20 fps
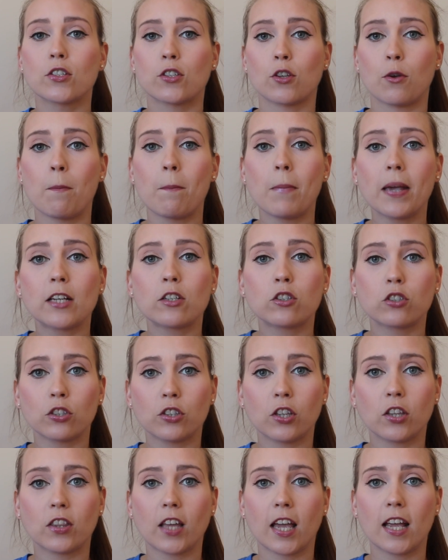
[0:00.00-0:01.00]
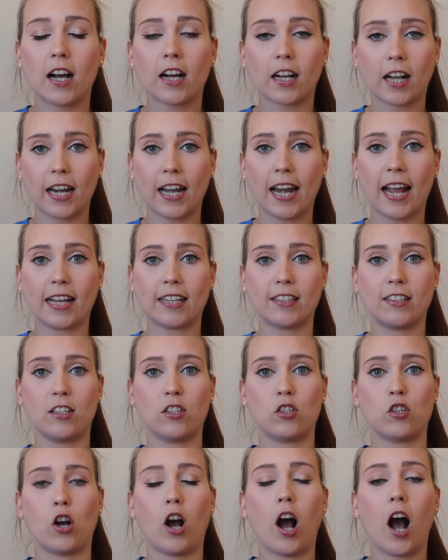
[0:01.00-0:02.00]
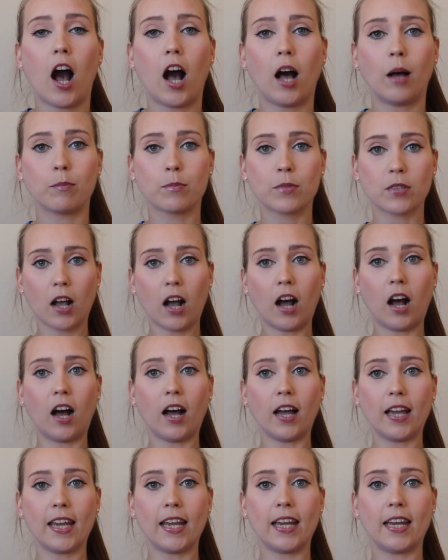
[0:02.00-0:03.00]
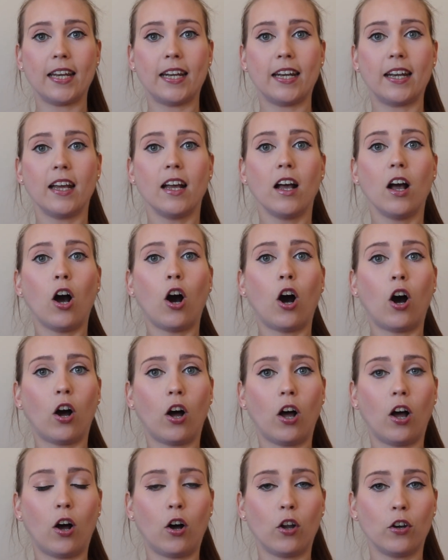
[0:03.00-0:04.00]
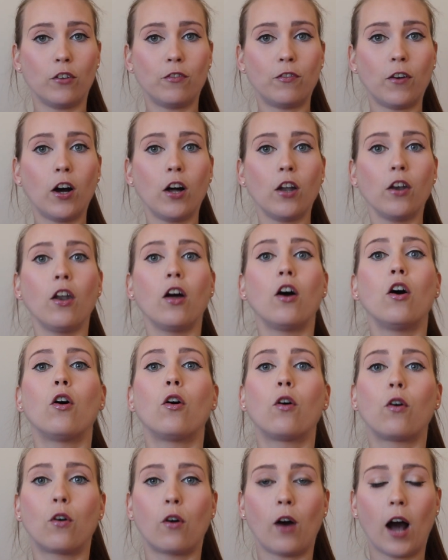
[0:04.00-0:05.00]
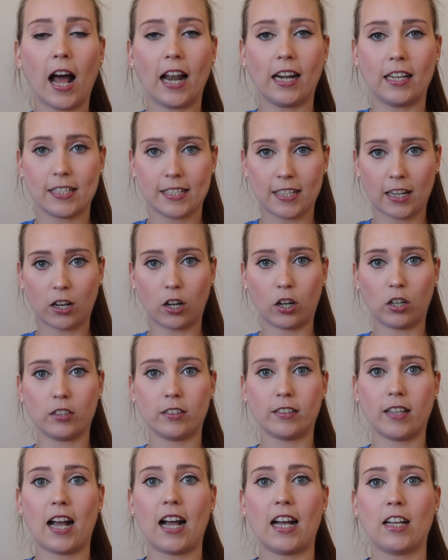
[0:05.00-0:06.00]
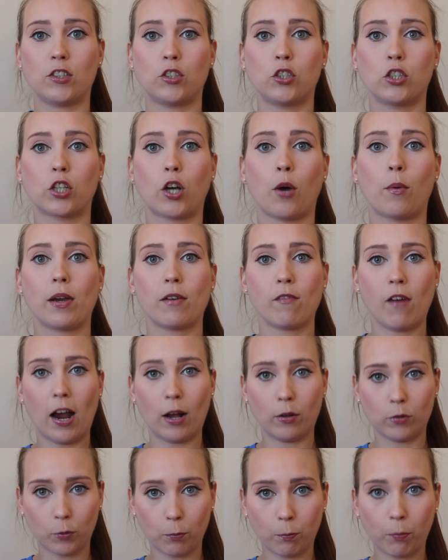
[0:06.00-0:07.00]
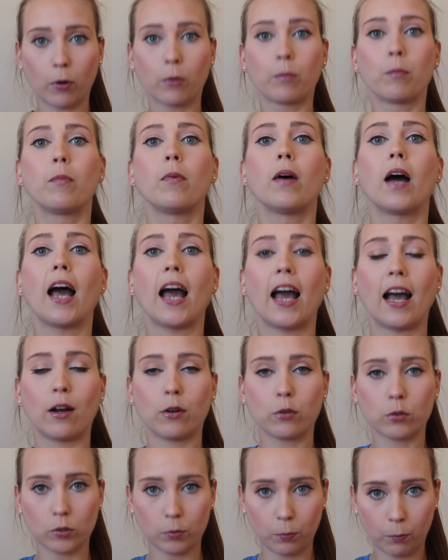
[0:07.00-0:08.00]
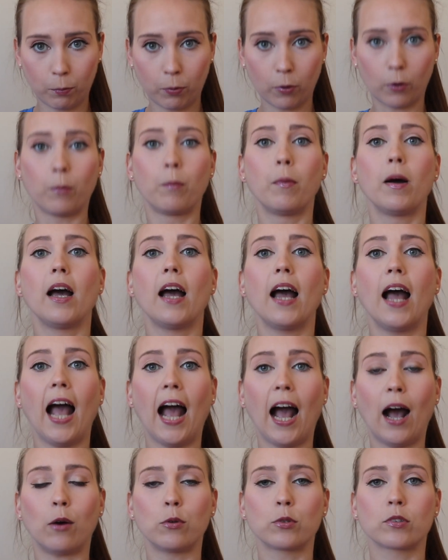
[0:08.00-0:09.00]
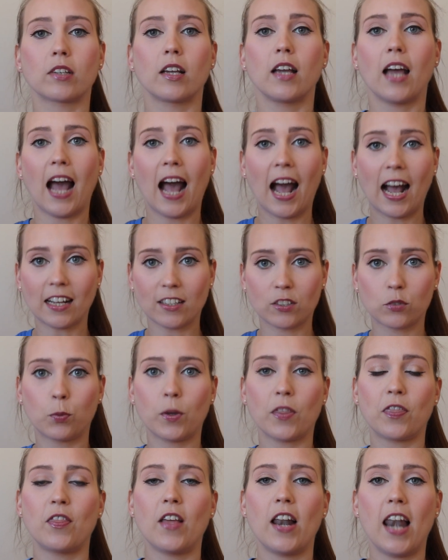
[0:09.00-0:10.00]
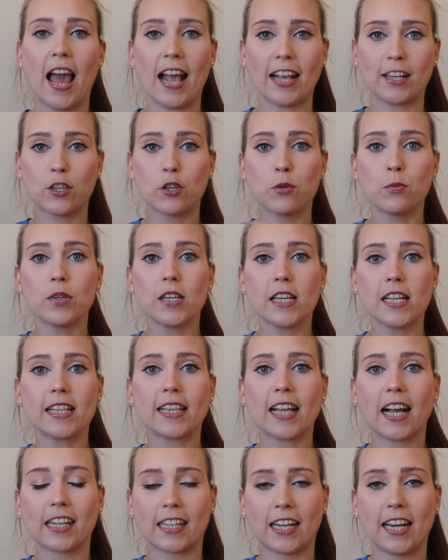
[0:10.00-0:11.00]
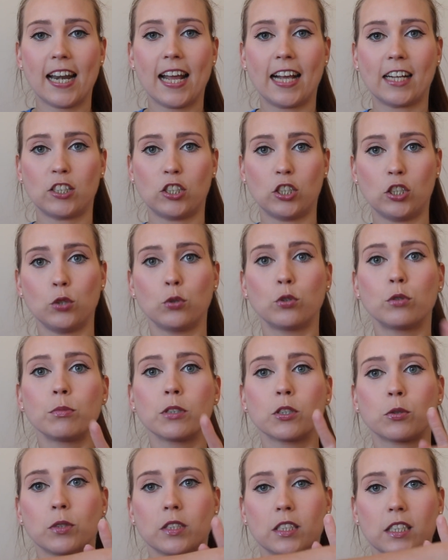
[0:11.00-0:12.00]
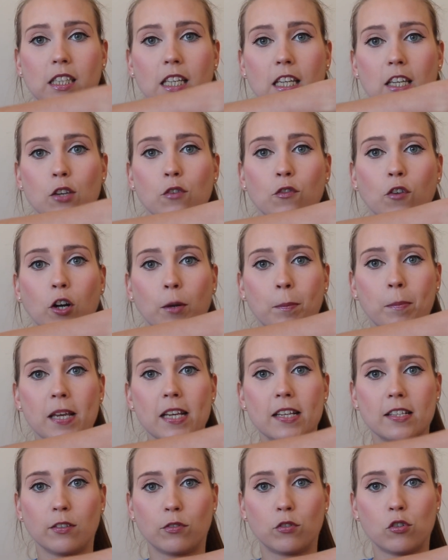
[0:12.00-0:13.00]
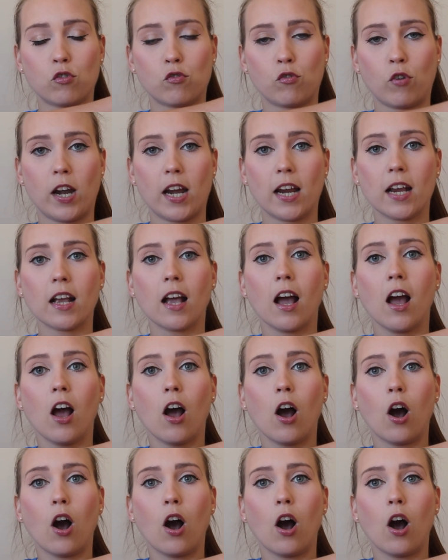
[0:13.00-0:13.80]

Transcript: So make sure that they are connected. Your arms are in en avant or à la seconde as you're going round. Boom, out, boom, out. As with the leg, you need that connection. You almost want to think you've got a piece of string